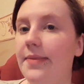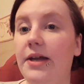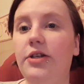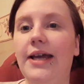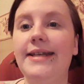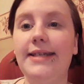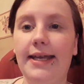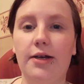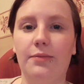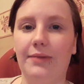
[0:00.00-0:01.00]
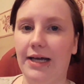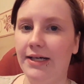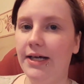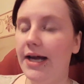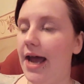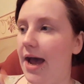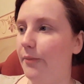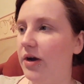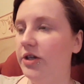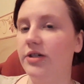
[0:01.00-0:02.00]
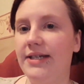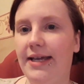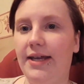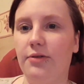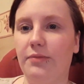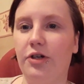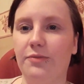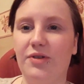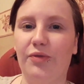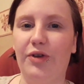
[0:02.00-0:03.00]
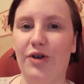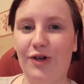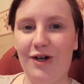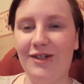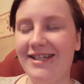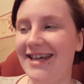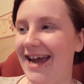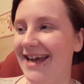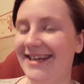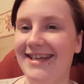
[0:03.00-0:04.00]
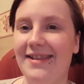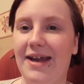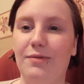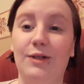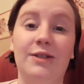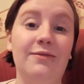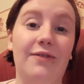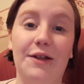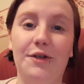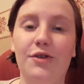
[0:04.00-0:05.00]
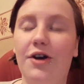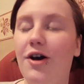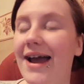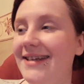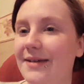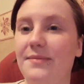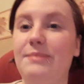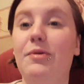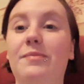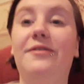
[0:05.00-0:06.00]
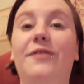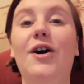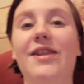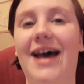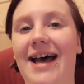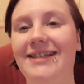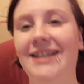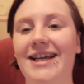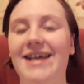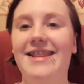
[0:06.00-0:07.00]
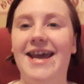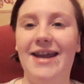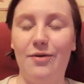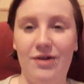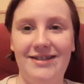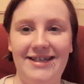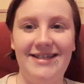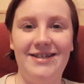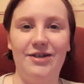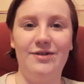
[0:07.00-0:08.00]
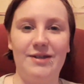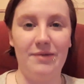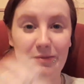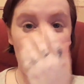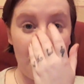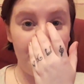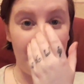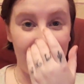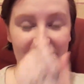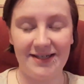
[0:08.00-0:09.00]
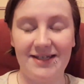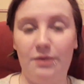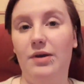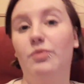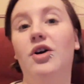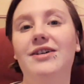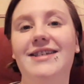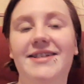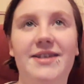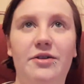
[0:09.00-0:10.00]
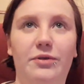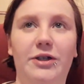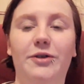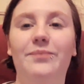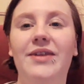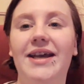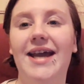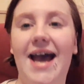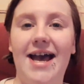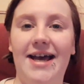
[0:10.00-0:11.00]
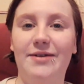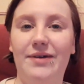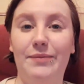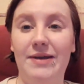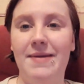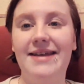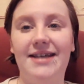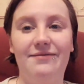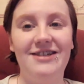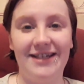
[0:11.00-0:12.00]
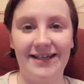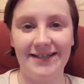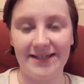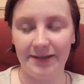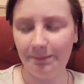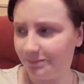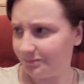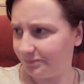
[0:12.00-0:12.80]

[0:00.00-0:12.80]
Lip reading: and then you get a ticket number, and when your ticket number comes through you're called and they will value your items. But before that they wanted to do some of the promos, so we walked into the room and we met David Dickinson,